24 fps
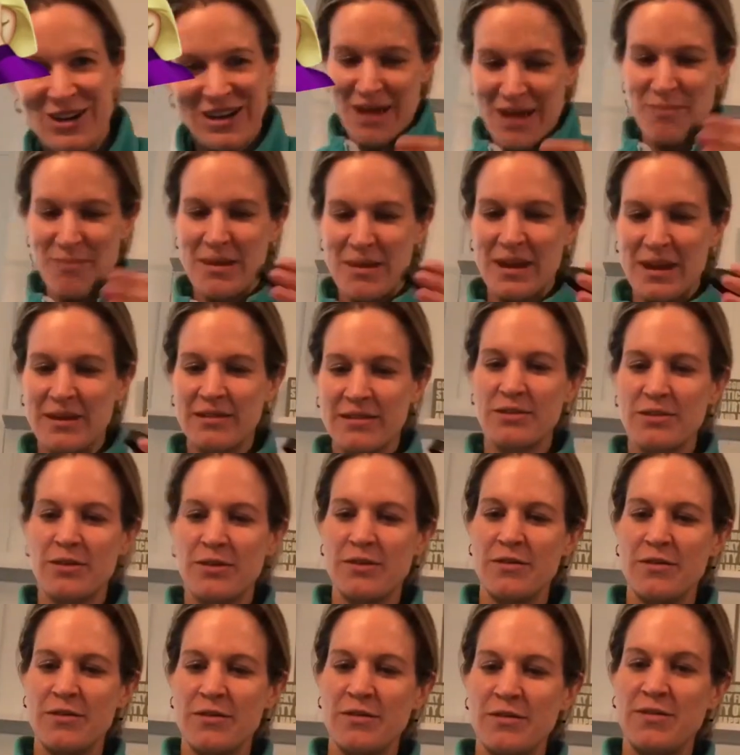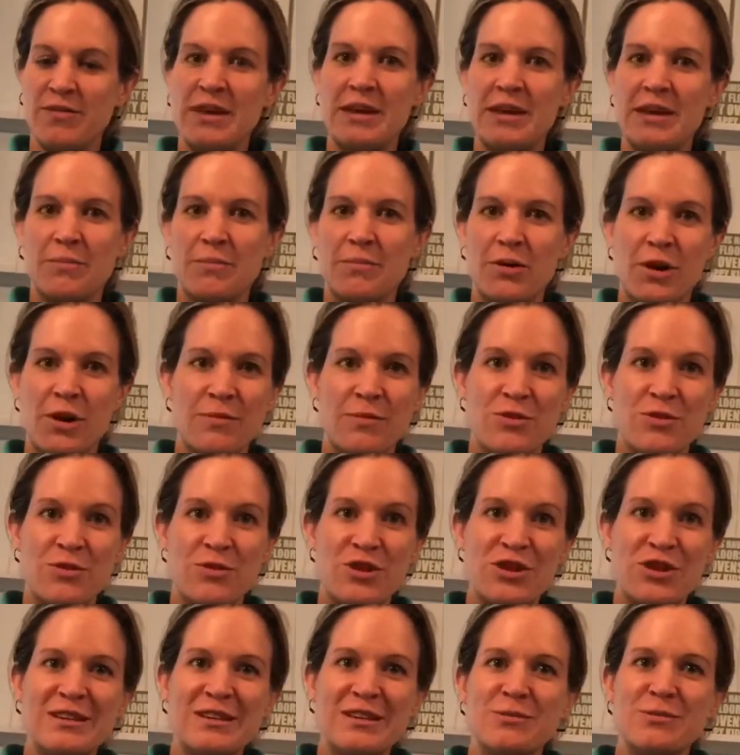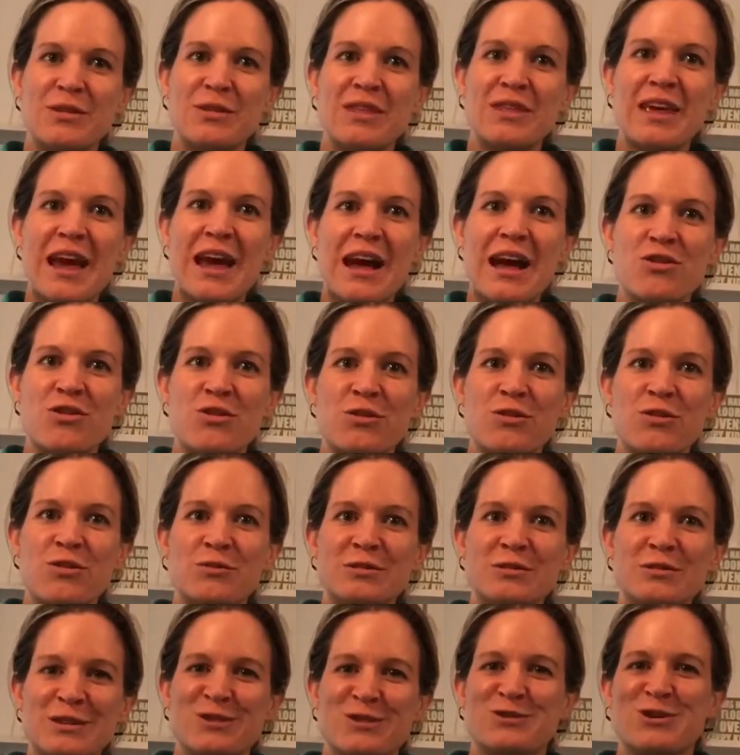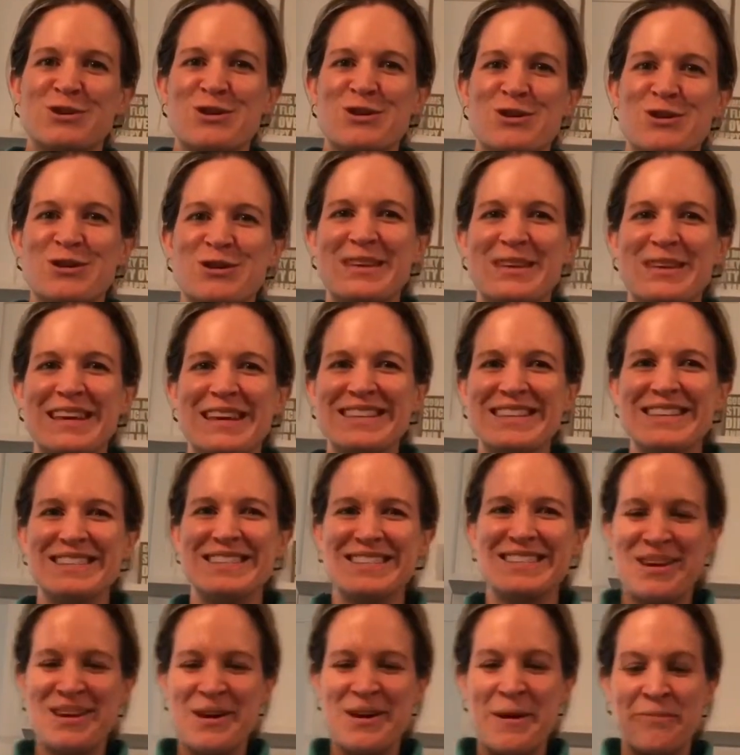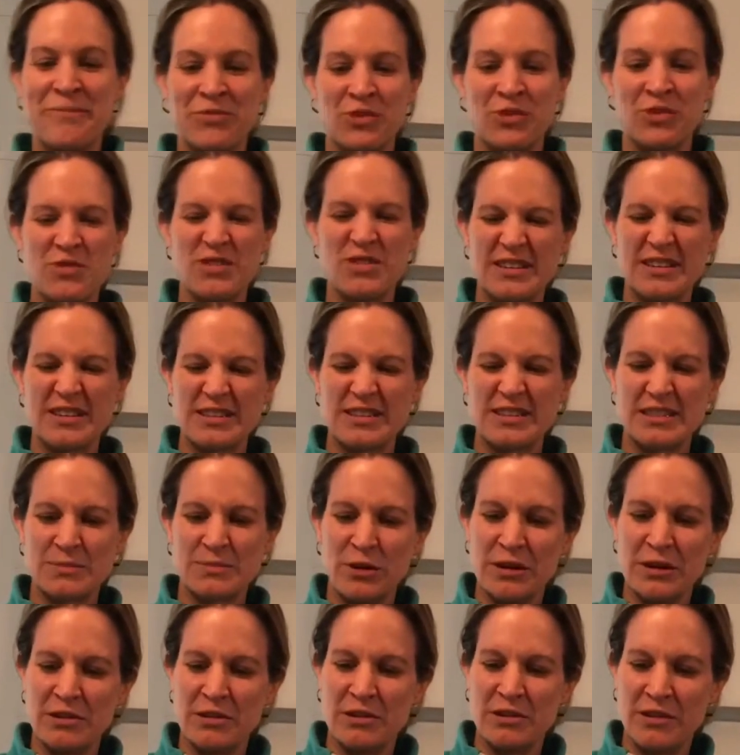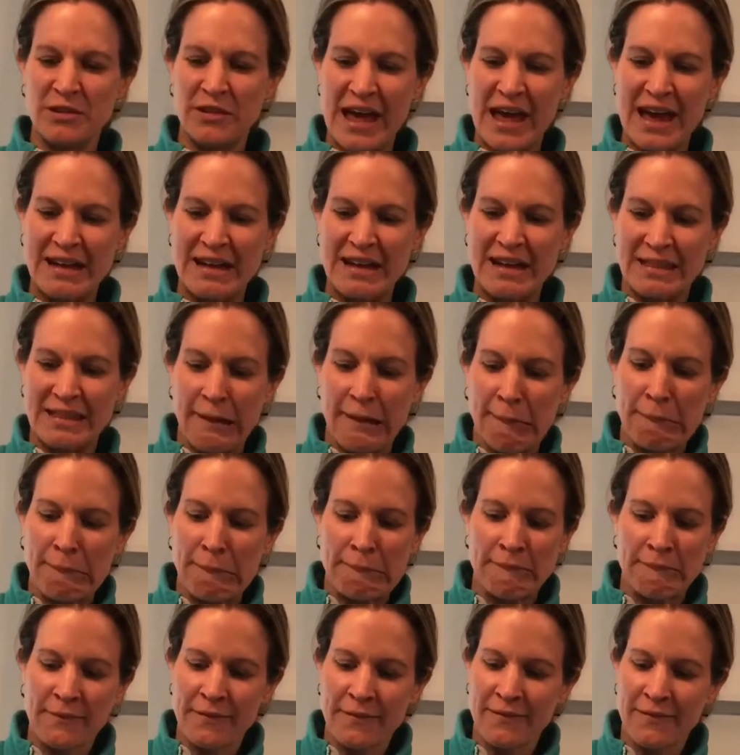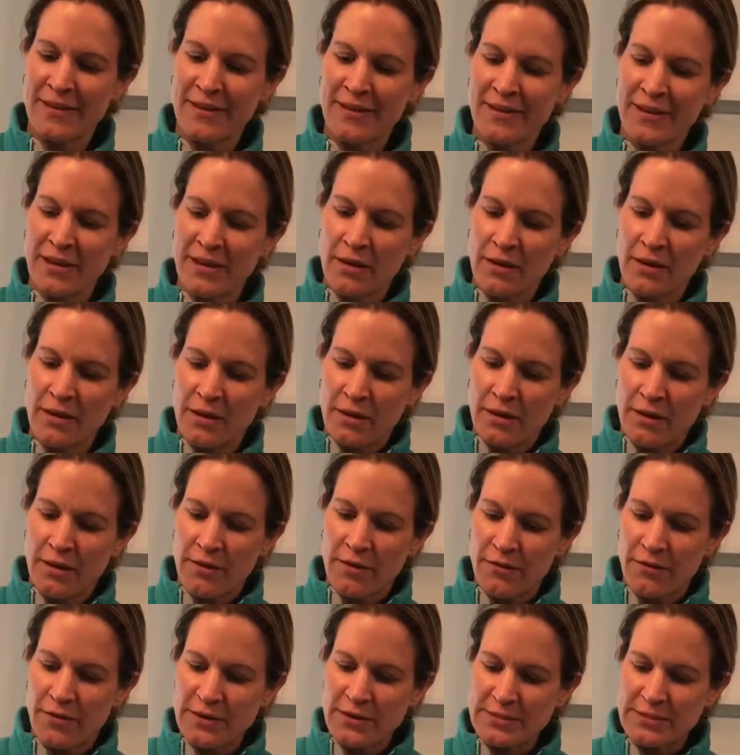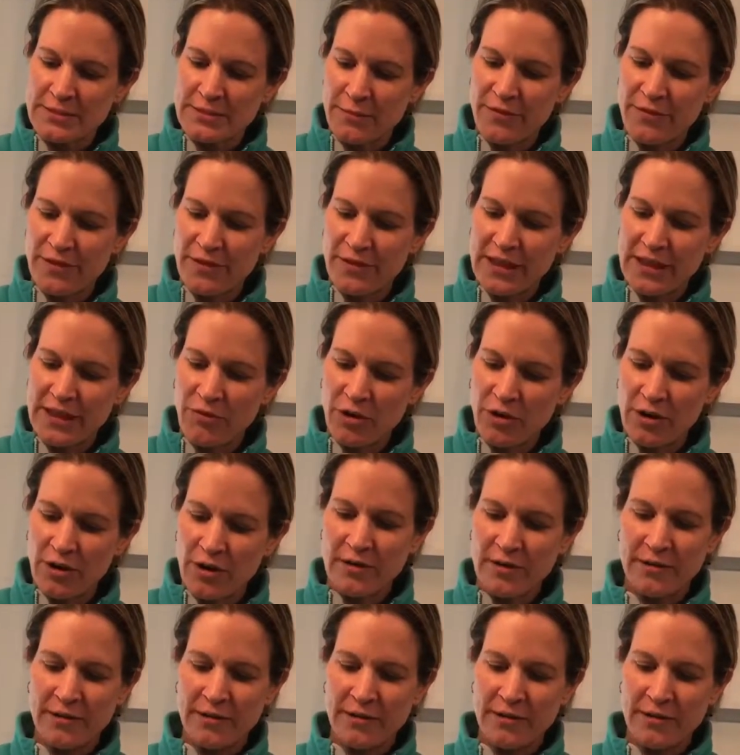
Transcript: I made a little vegan parm cheese with cashews and nutritional yeast. So I'm just gonna sprinkle all that in there for some flavor.